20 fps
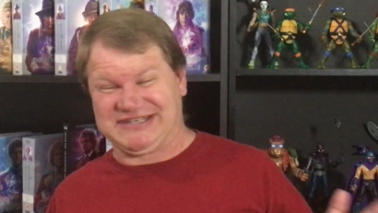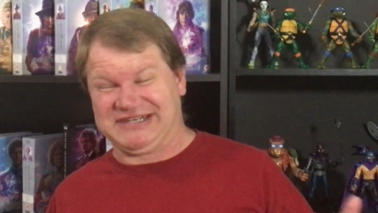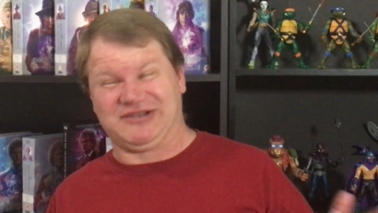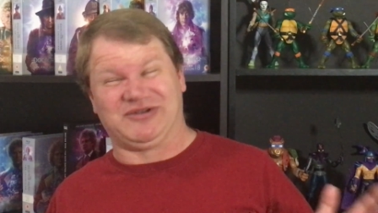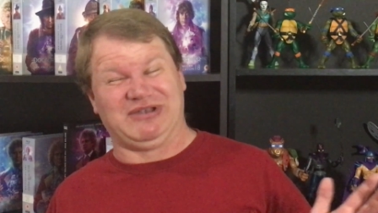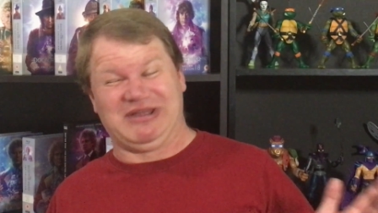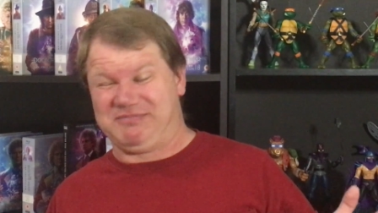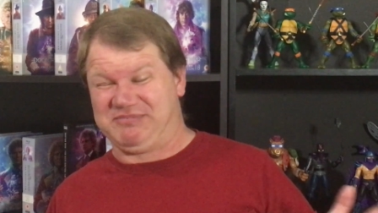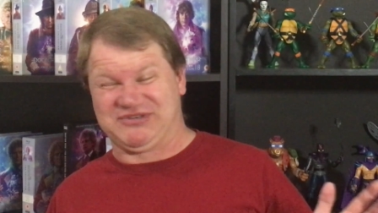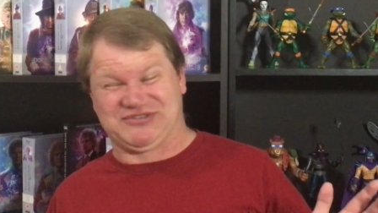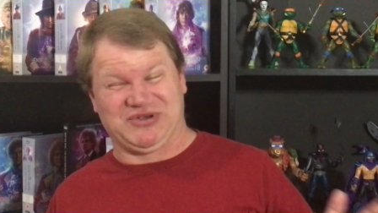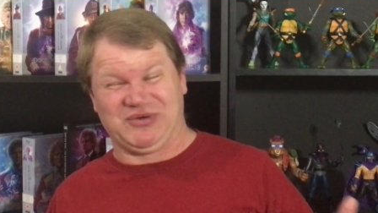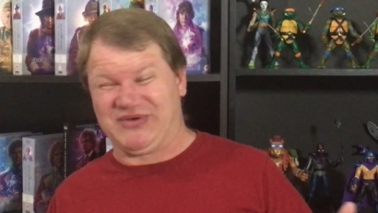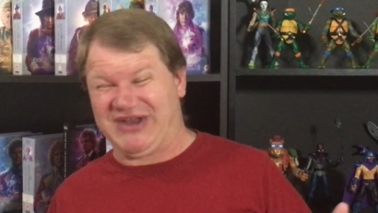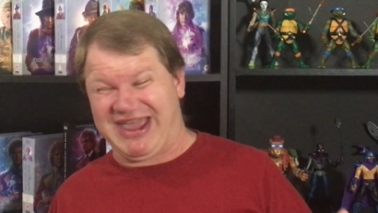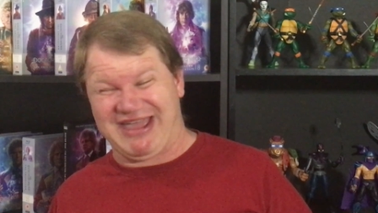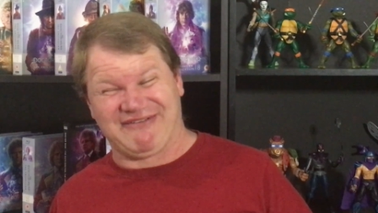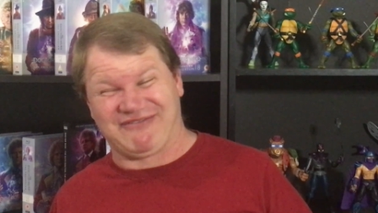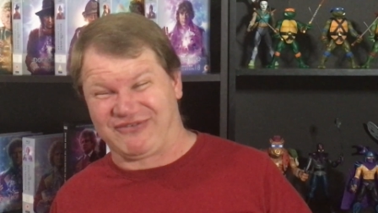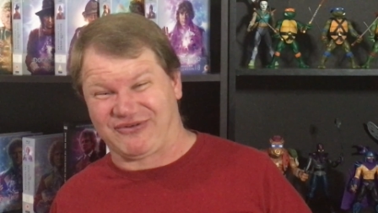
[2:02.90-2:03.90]
single
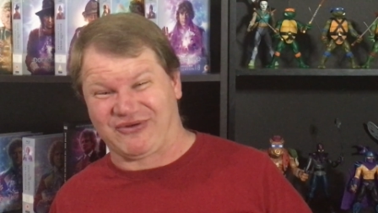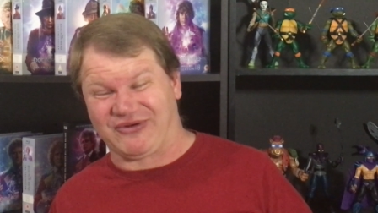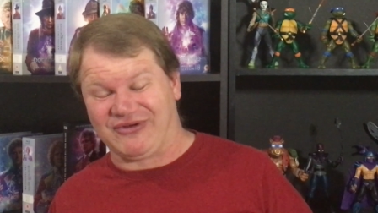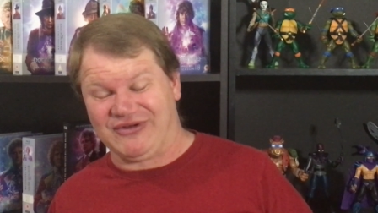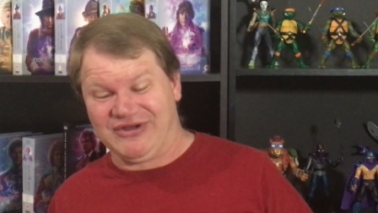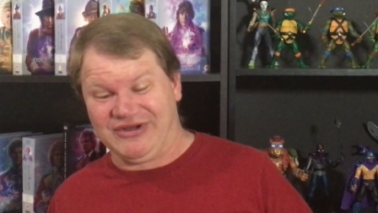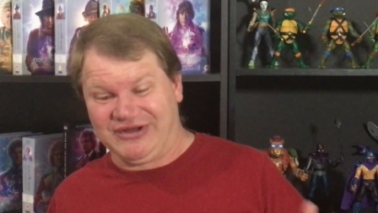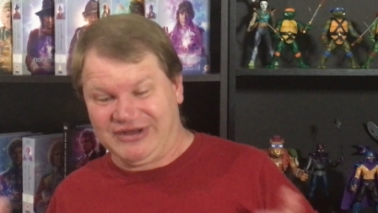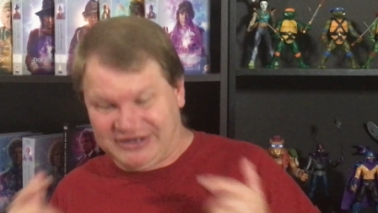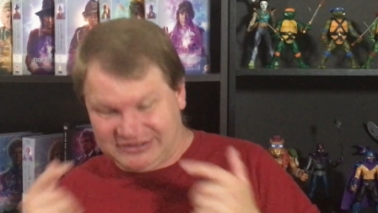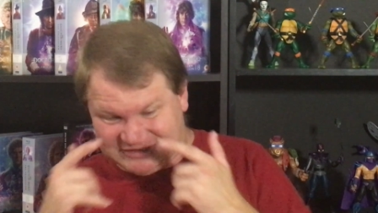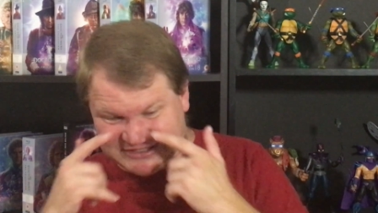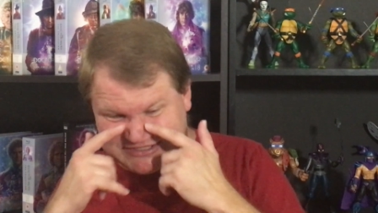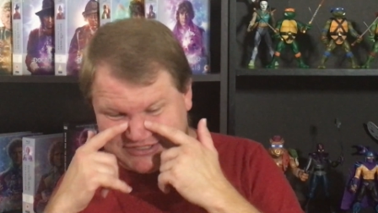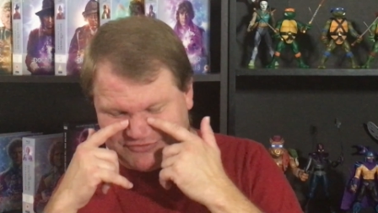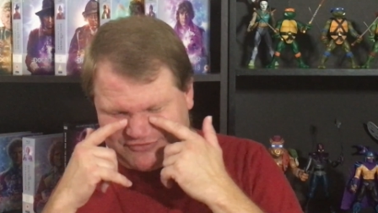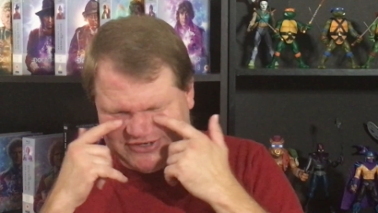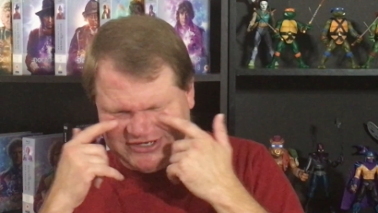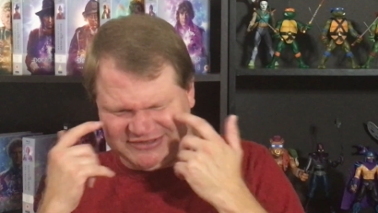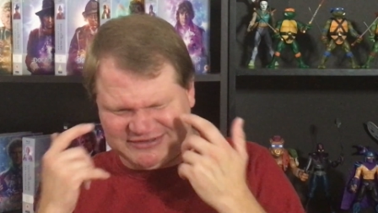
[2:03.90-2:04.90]
episode ever, unless
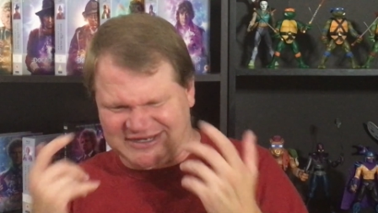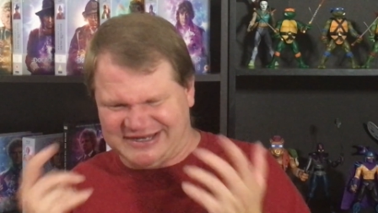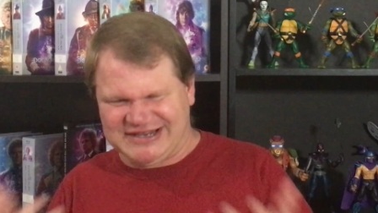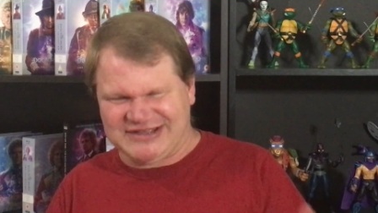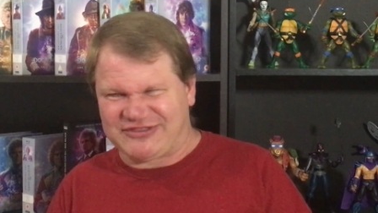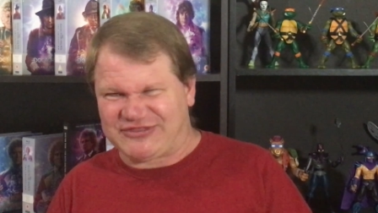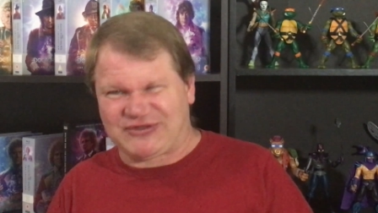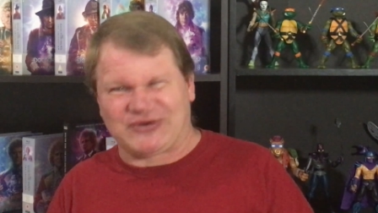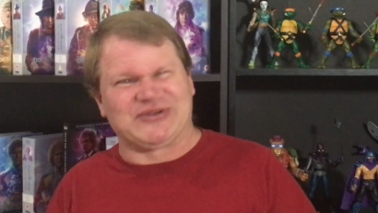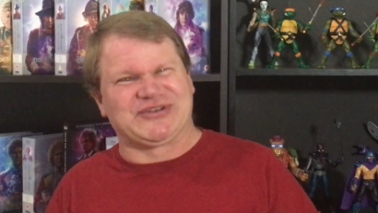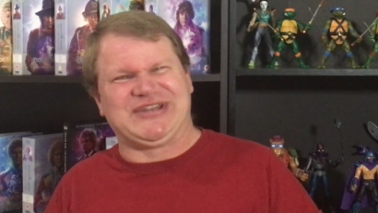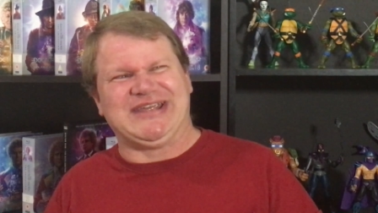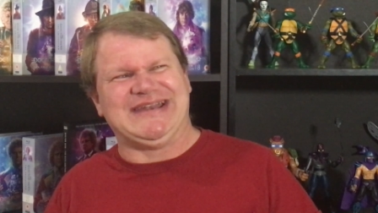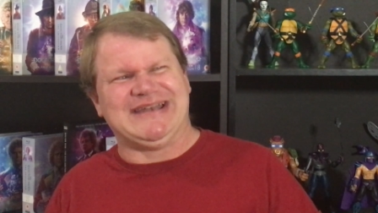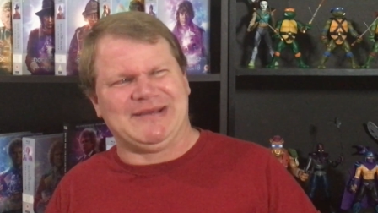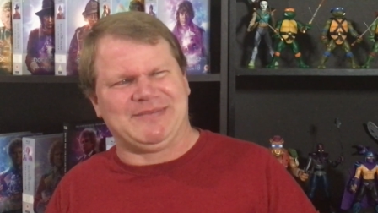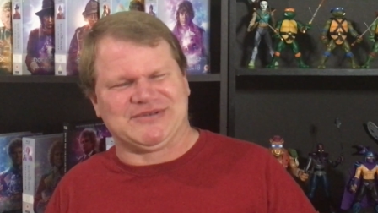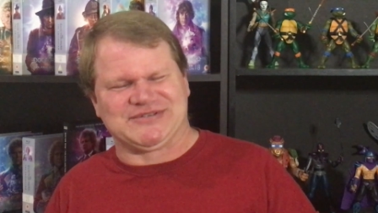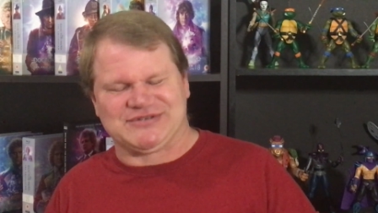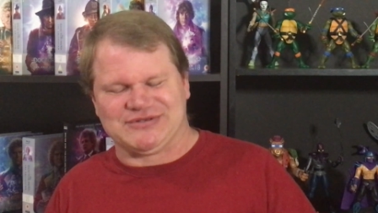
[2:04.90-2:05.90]
it ran like
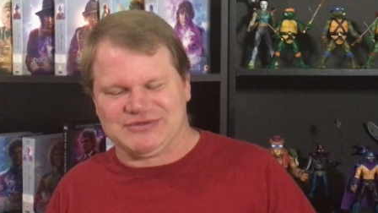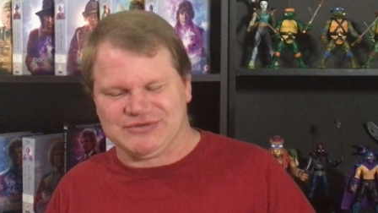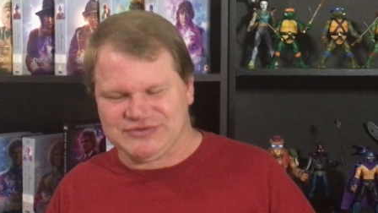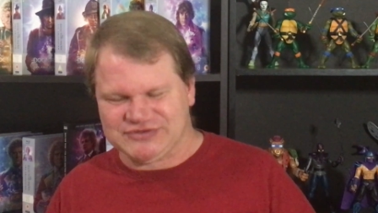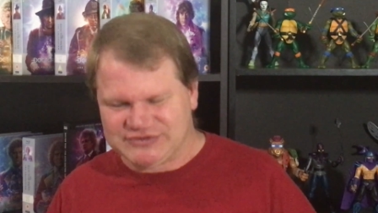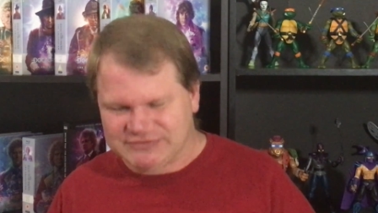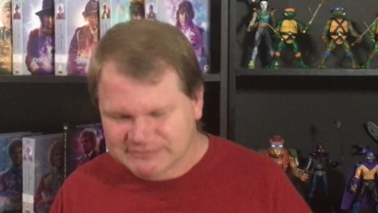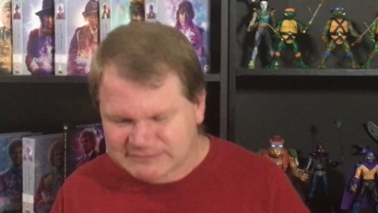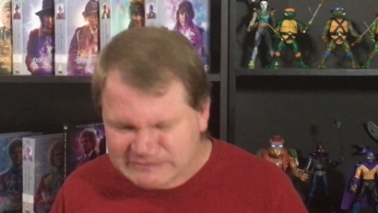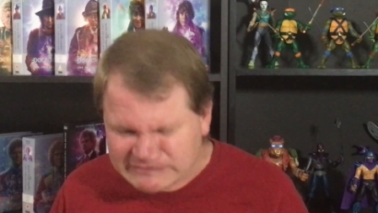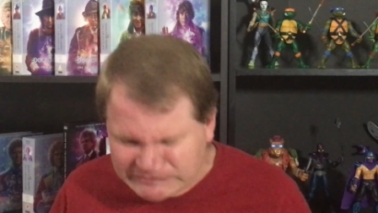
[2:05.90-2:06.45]
thirteen episodes.